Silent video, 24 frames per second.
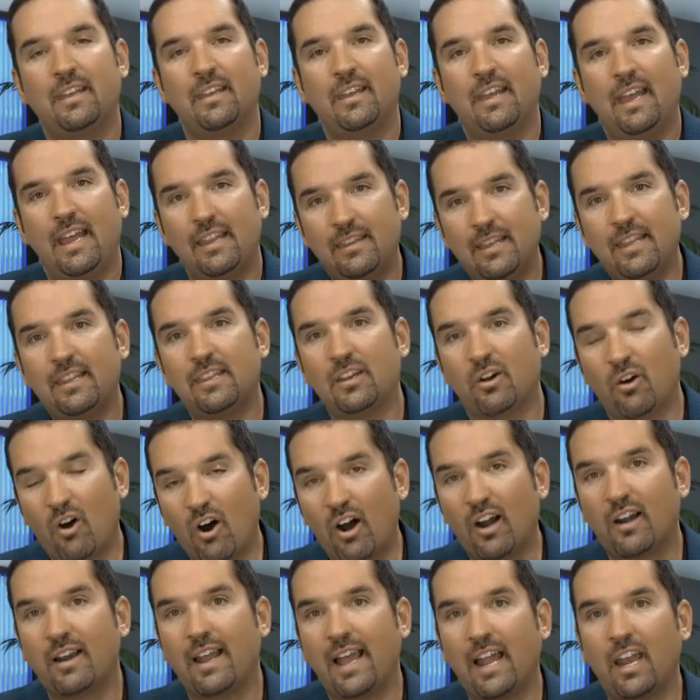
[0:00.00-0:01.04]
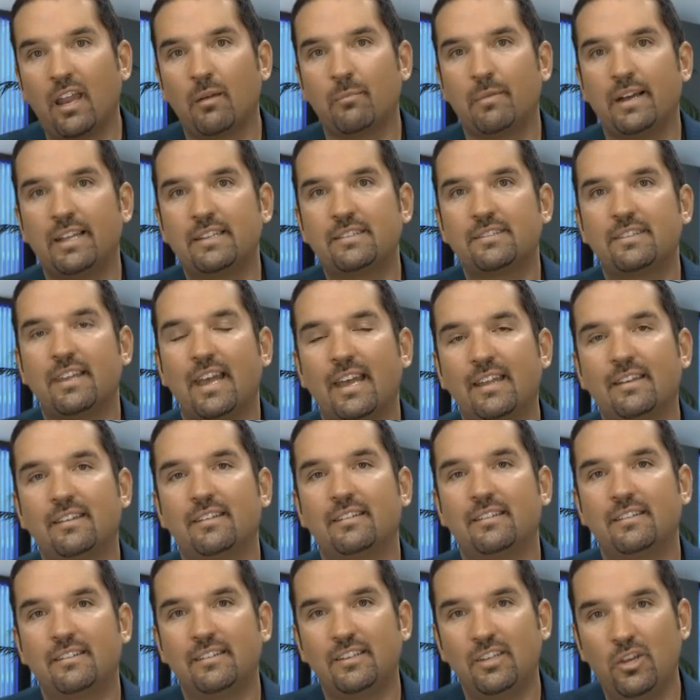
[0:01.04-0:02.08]
And then there are elements that
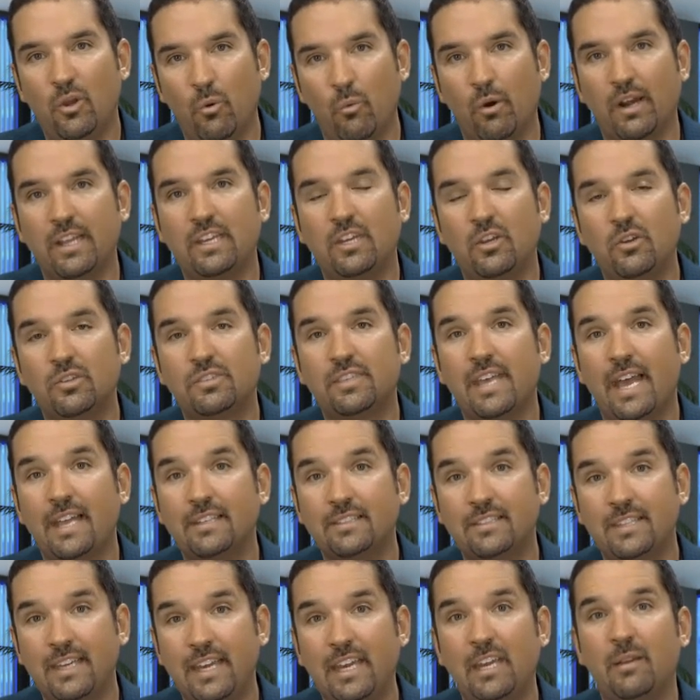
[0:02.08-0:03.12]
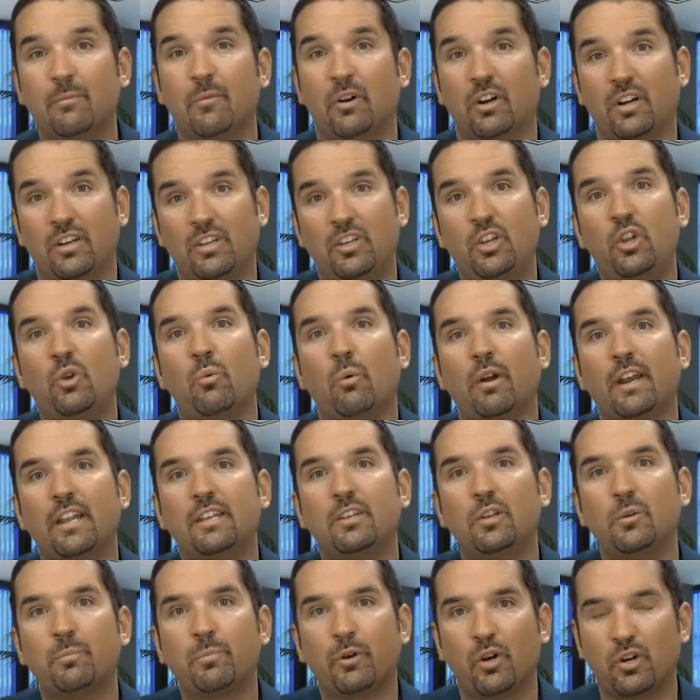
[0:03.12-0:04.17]
you want to use that team or you want to
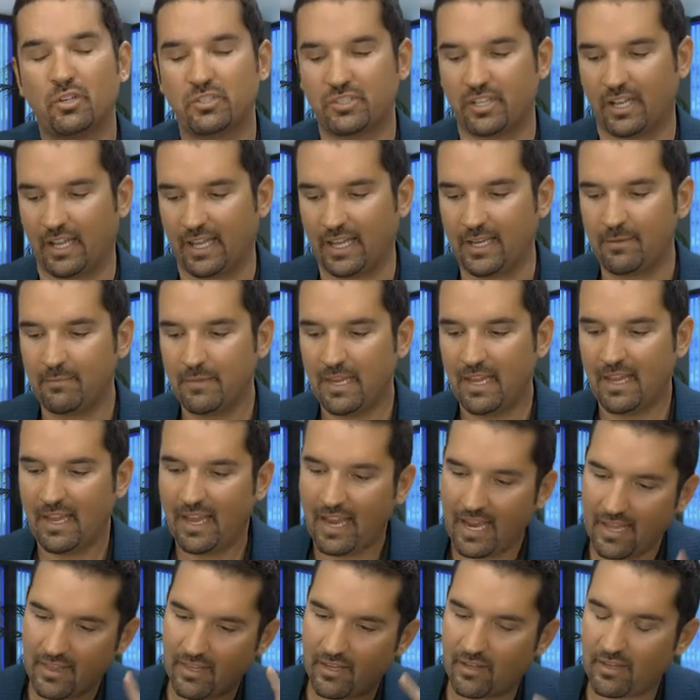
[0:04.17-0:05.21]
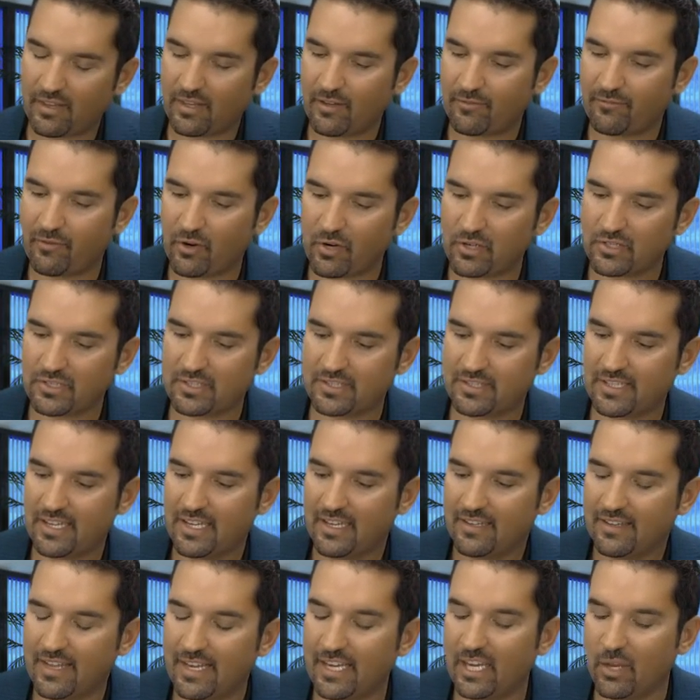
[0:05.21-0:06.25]
do personally. And the first
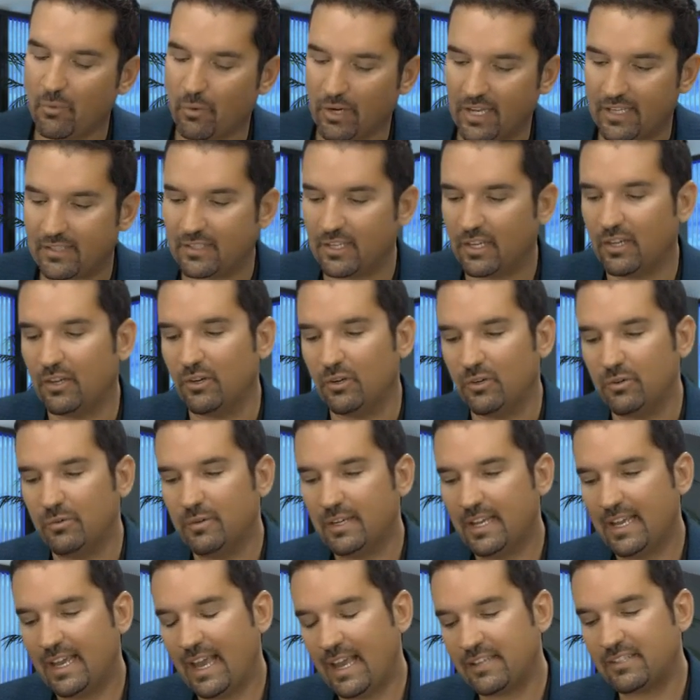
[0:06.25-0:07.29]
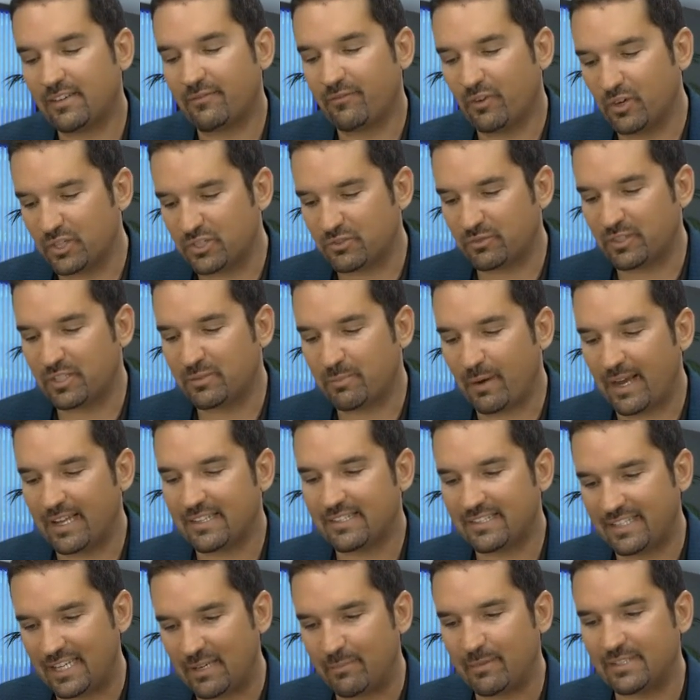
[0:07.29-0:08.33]
thing you want to do as a first
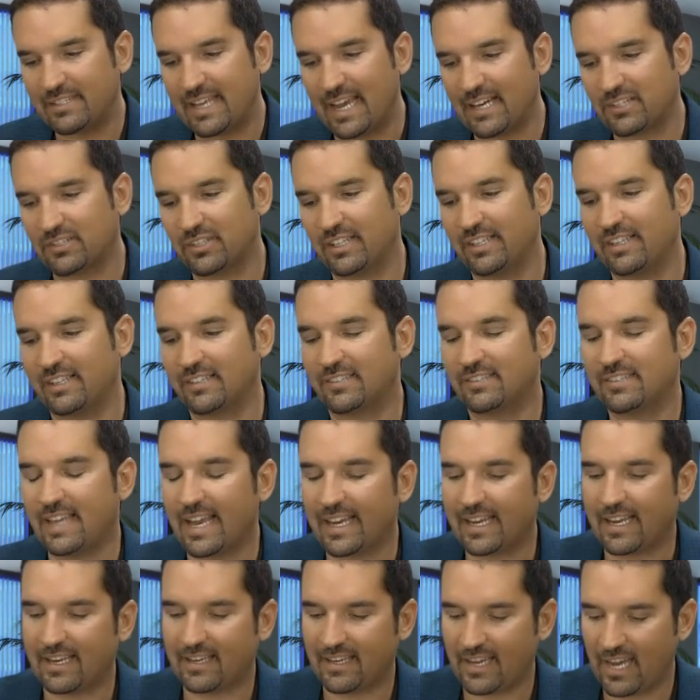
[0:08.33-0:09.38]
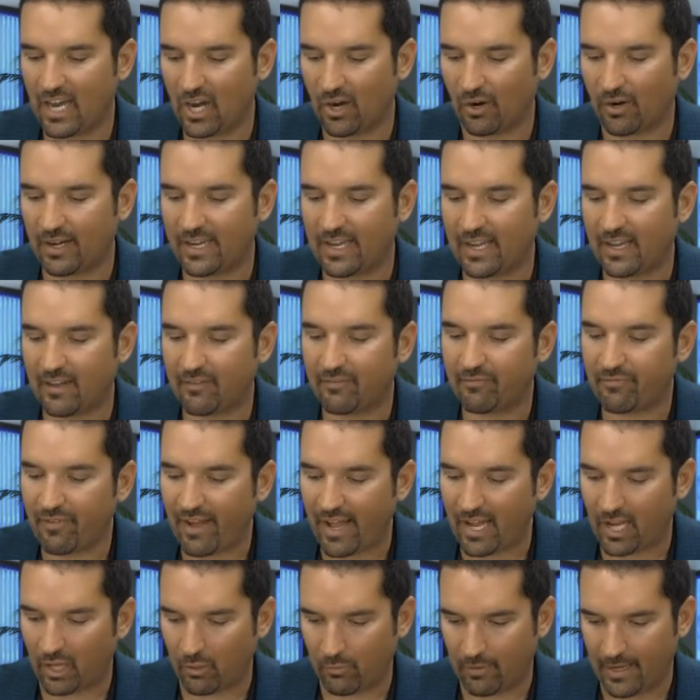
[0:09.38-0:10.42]
response team is actually the second area of
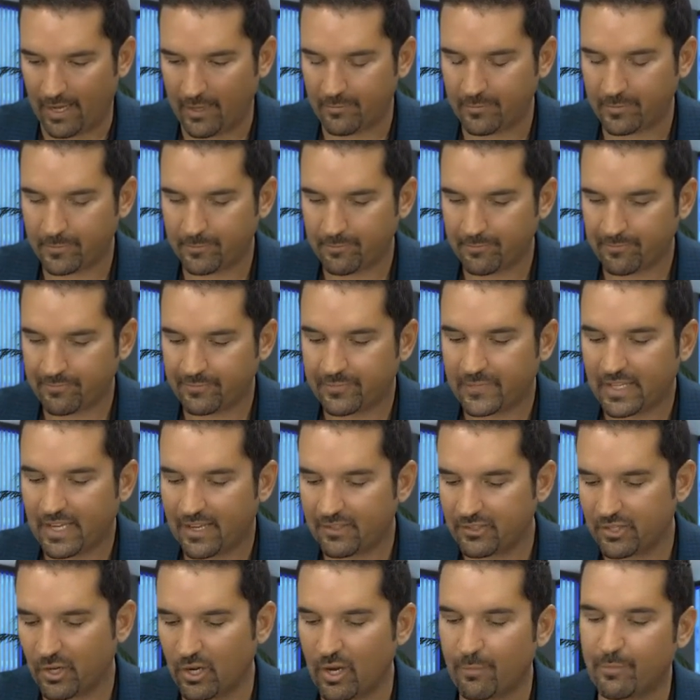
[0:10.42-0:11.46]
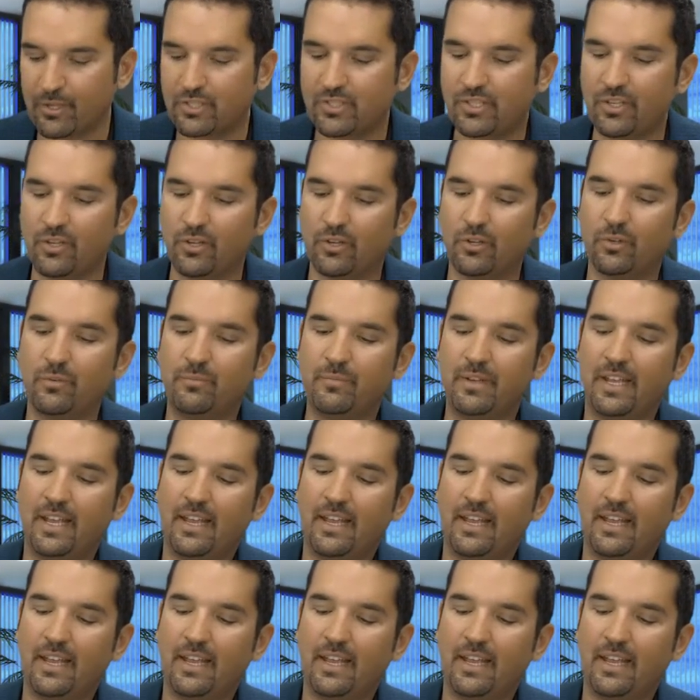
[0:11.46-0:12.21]
follow-up. And so number two